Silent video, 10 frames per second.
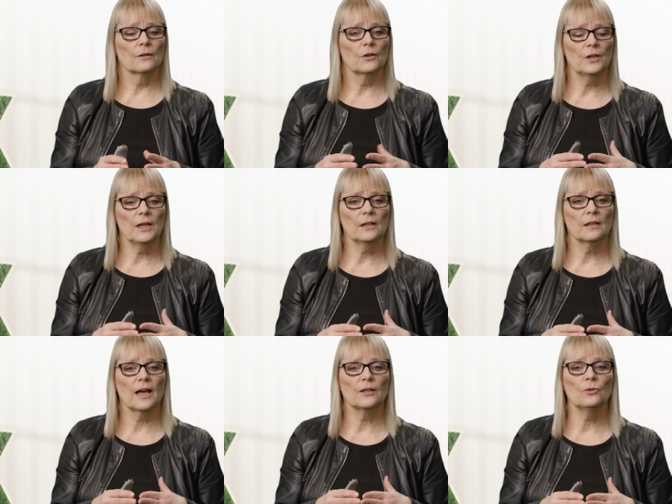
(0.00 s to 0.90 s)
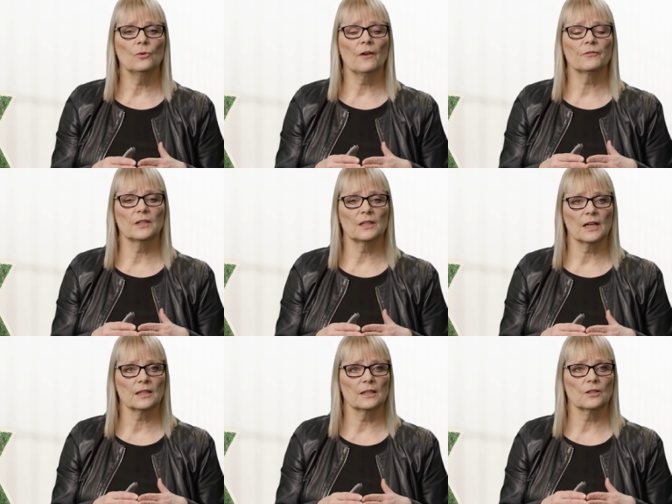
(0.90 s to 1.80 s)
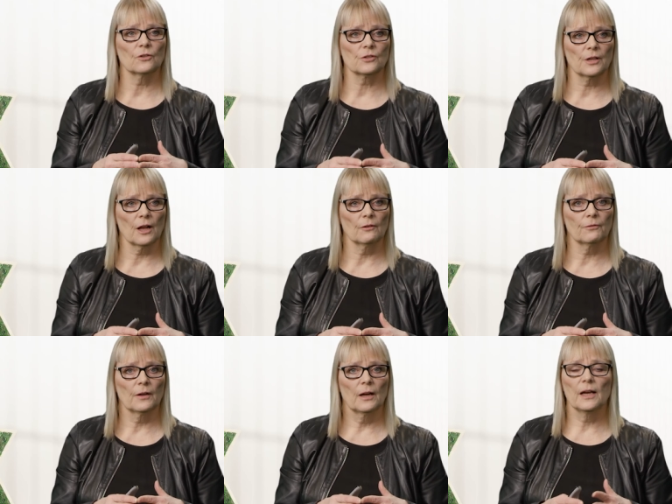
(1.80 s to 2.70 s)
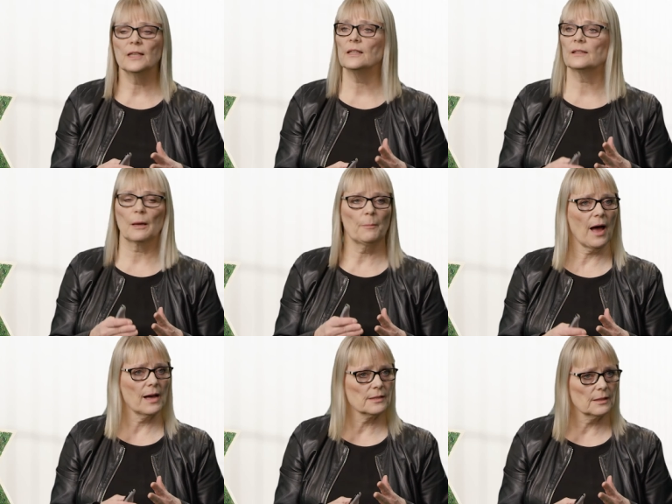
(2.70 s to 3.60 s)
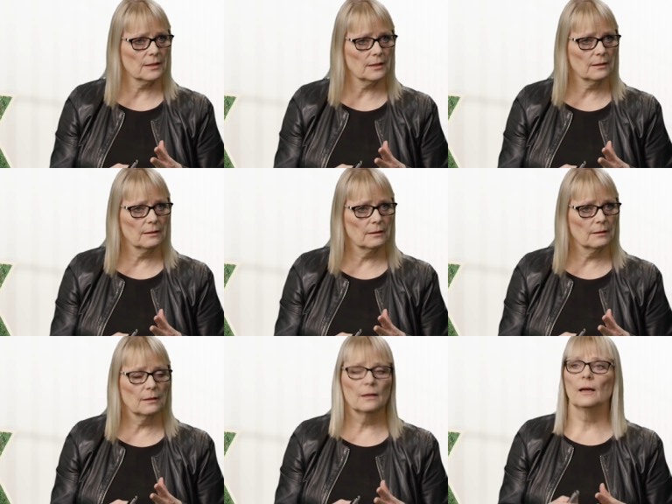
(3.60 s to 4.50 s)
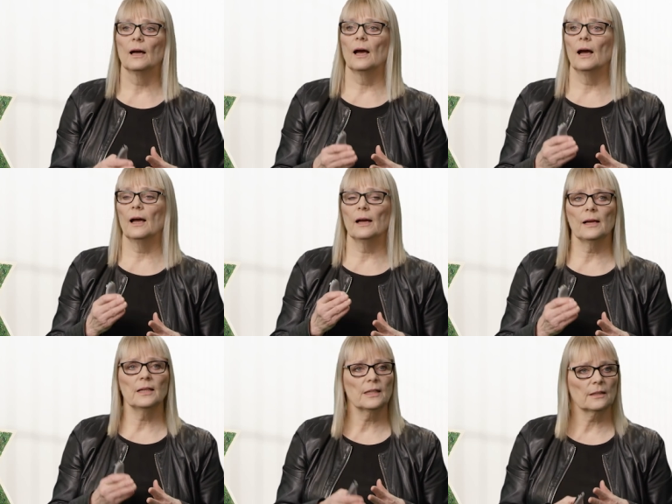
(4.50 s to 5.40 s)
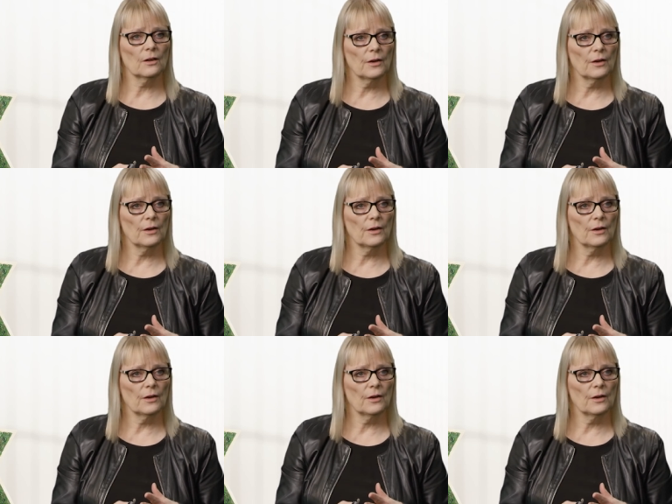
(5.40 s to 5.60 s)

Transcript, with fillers: the need that you have detected yourself. Is it capacity? Is it